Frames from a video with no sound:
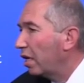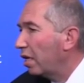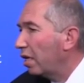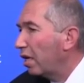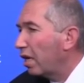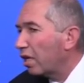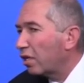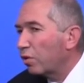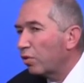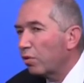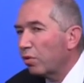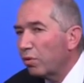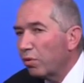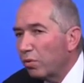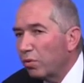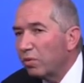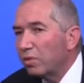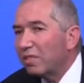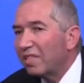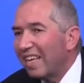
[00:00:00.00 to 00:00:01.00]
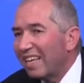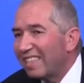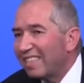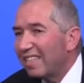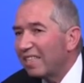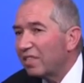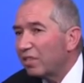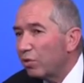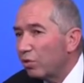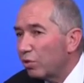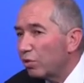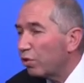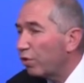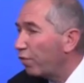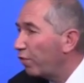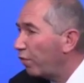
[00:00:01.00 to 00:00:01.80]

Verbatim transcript: not to use excess use